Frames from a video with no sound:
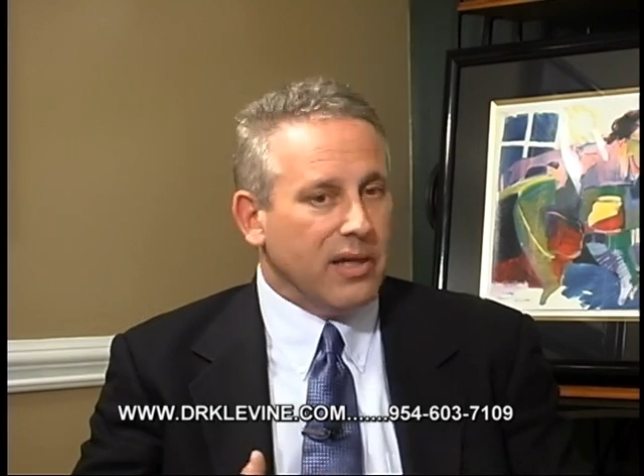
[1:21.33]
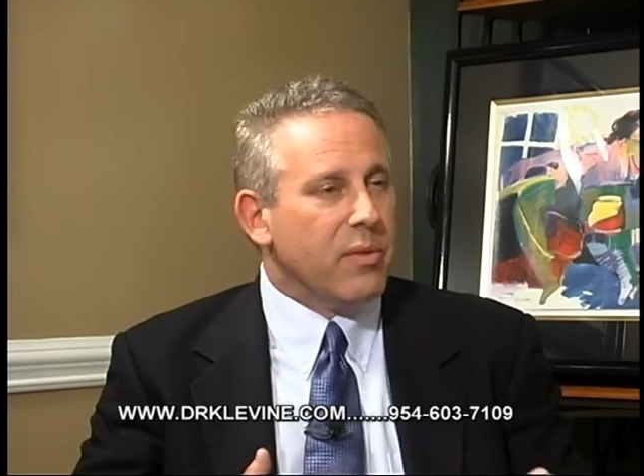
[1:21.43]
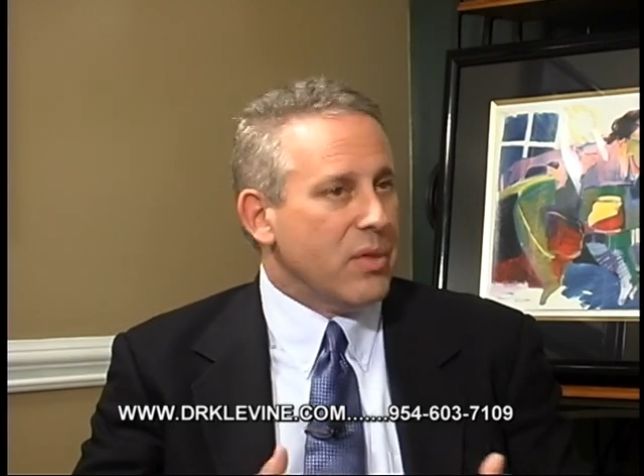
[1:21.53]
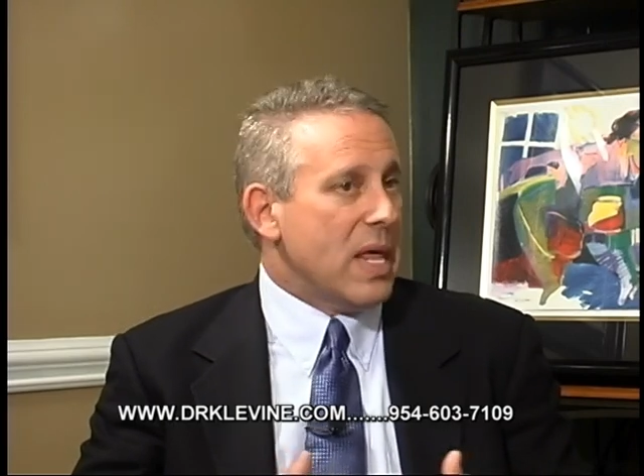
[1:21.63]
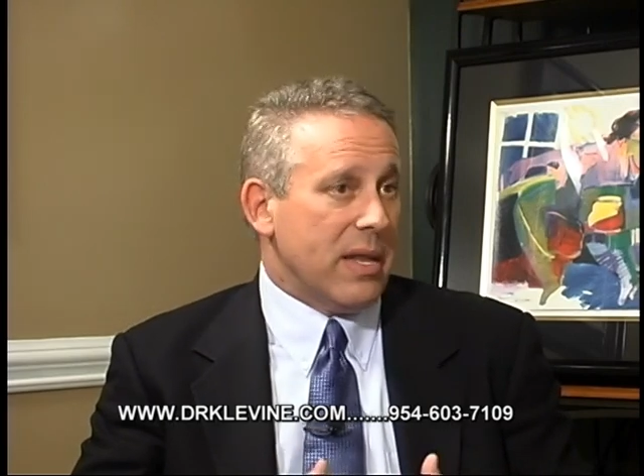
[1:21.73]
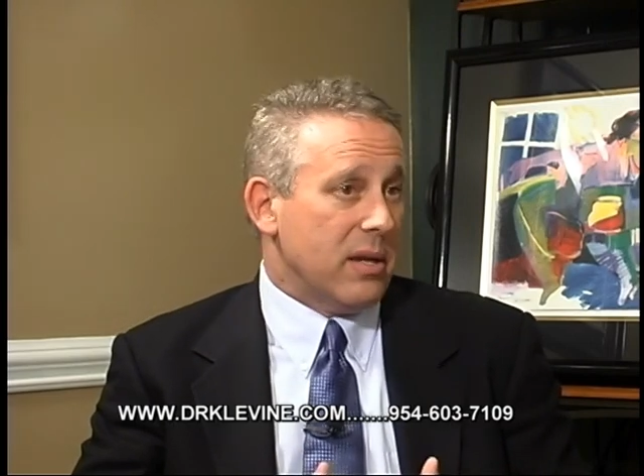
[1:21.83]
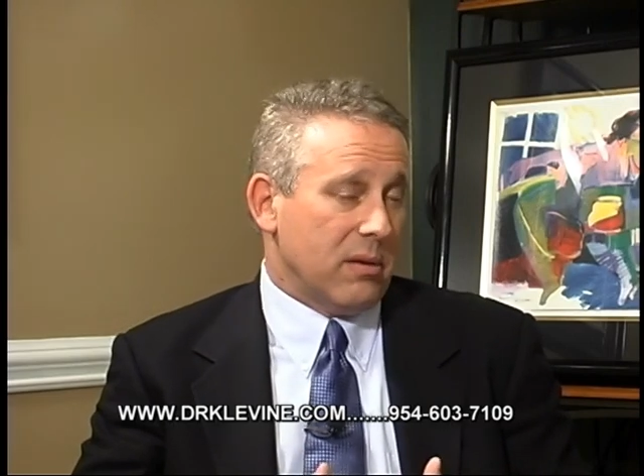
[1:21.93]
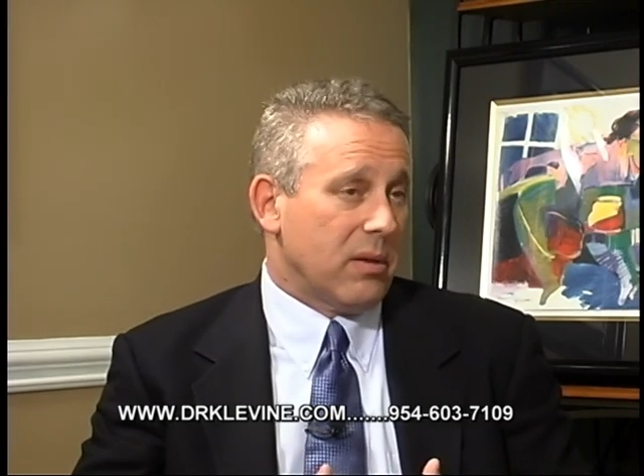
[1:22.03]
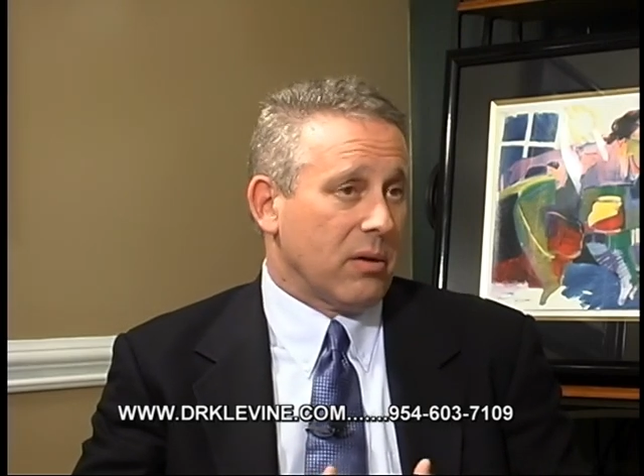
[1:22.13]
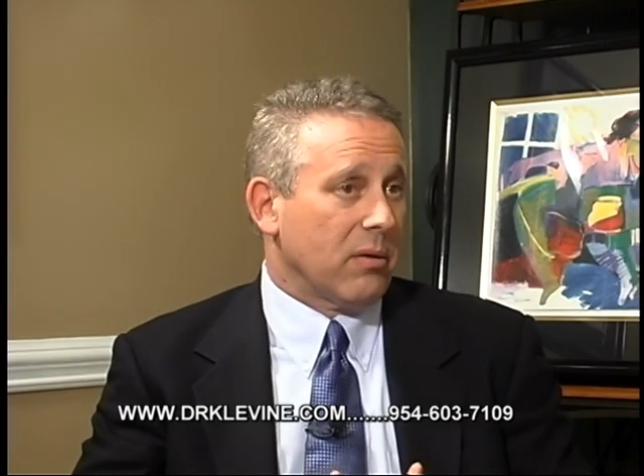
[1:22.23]

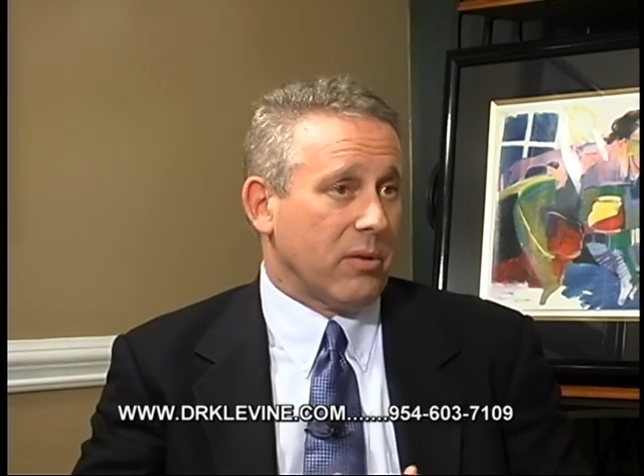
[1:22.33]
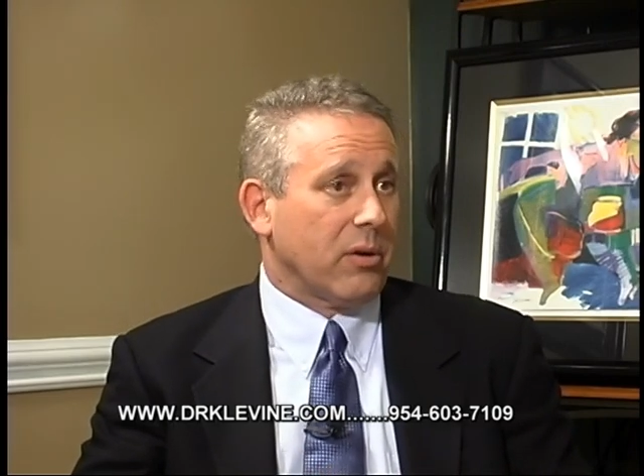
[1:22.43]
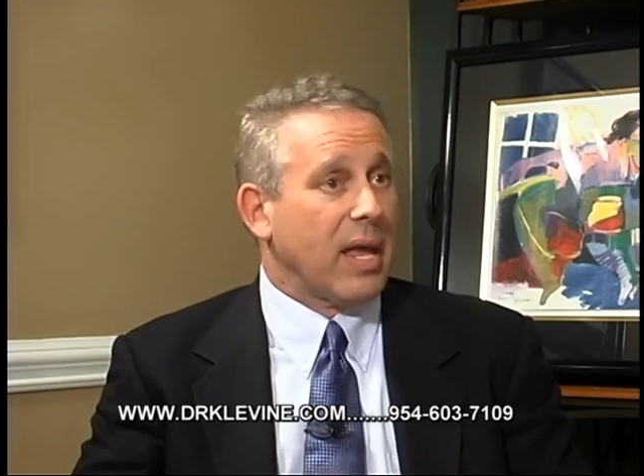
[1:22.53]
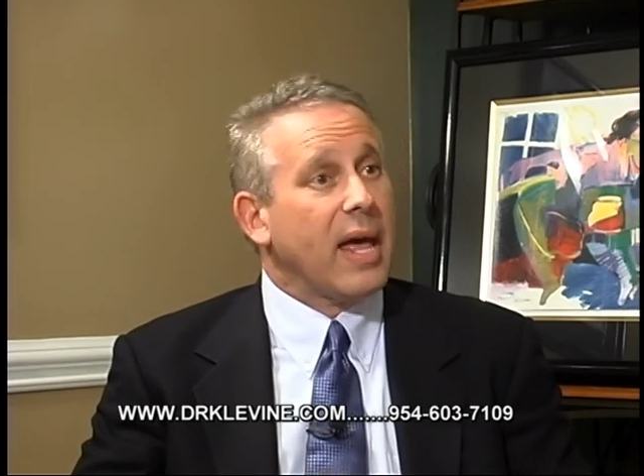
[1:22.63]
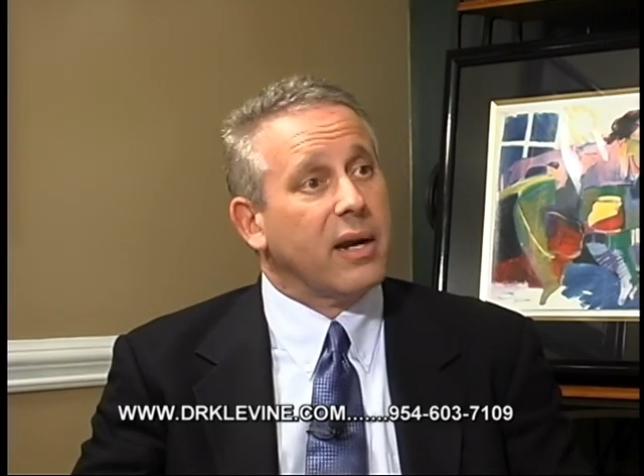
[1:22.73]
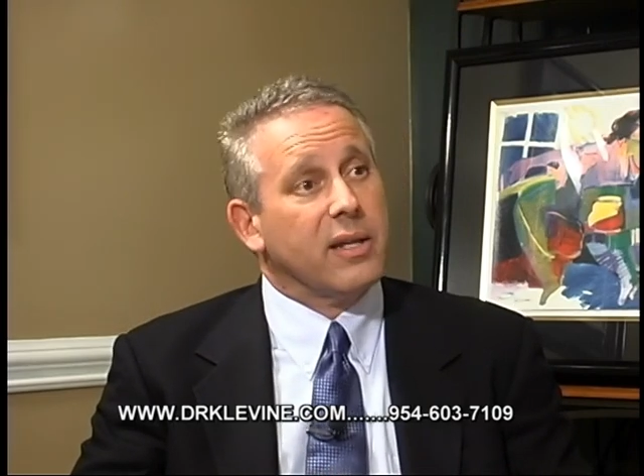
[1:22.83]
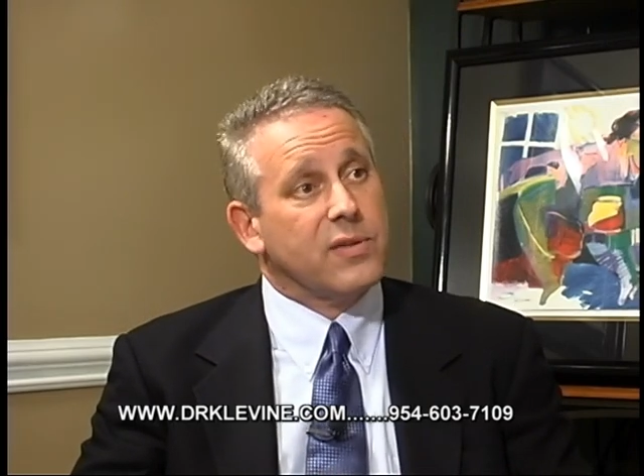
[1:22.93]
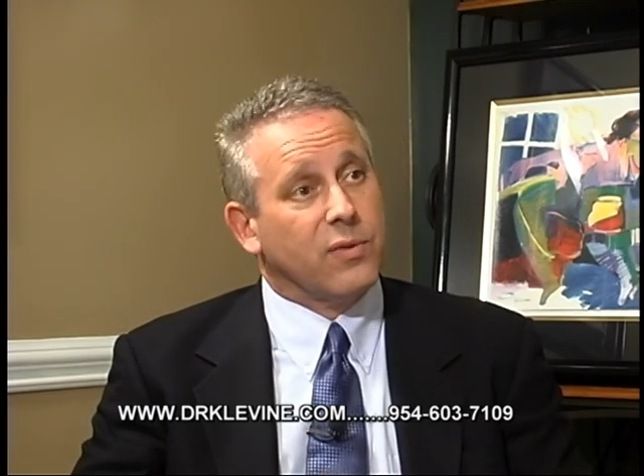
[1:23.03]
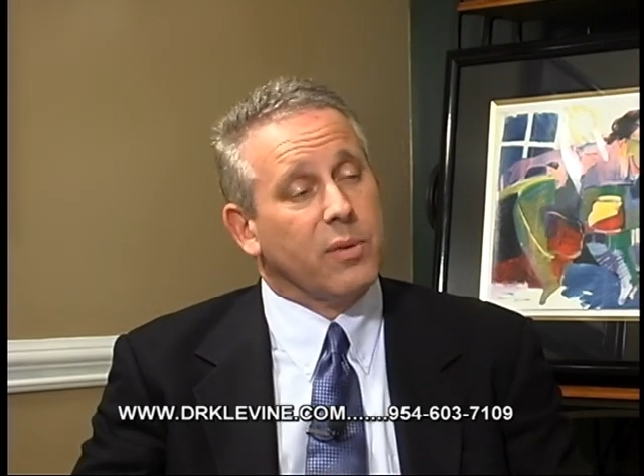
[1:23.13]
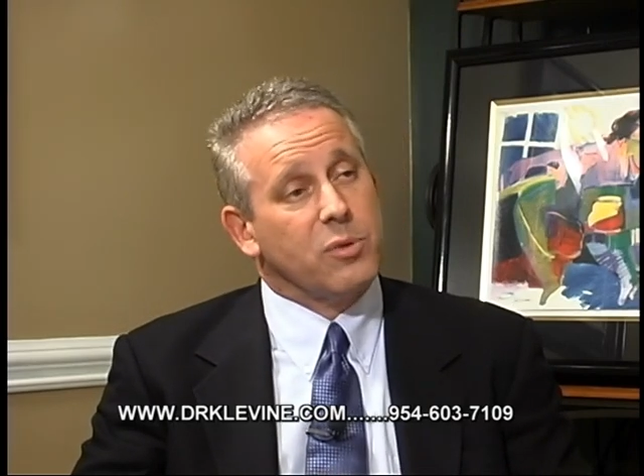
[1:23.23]
then they're
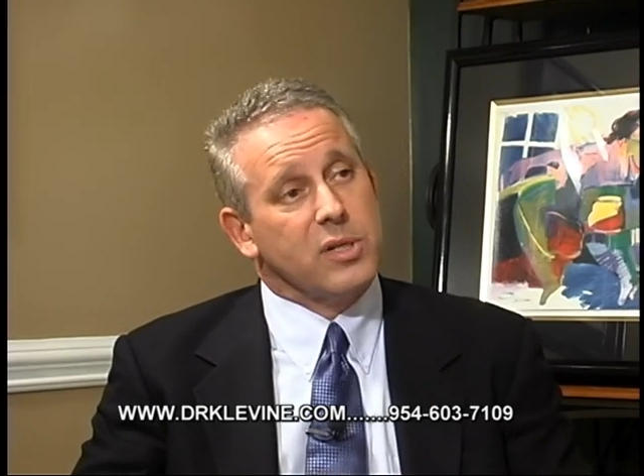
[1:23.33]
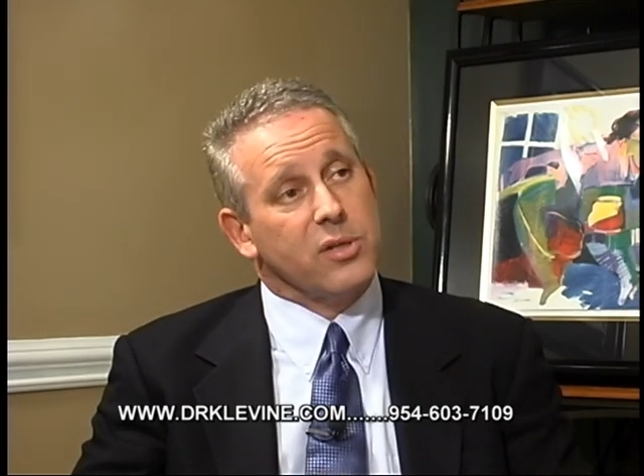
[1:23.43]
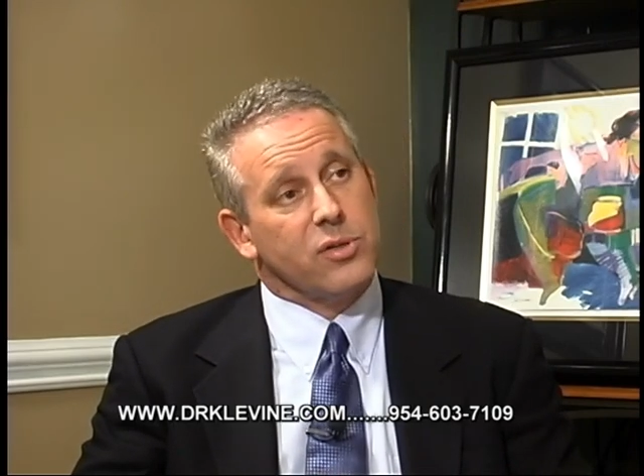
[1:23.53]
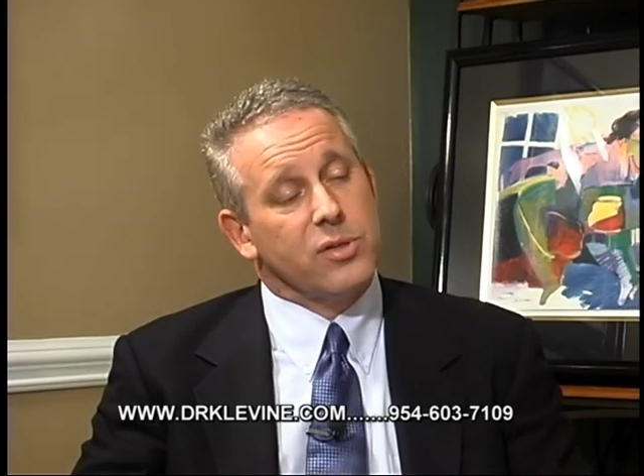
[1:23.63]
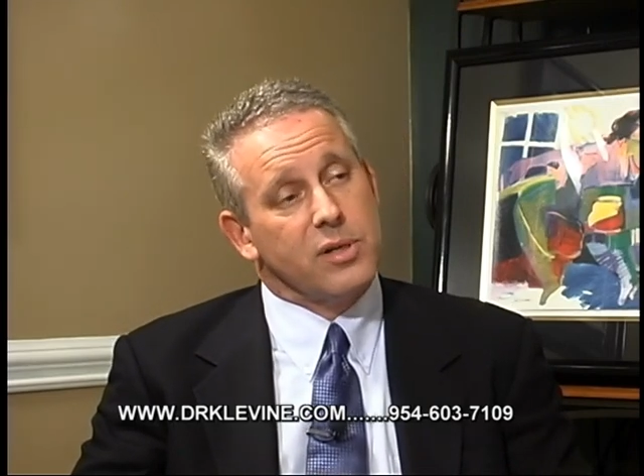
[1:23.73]
candidates for the procedures.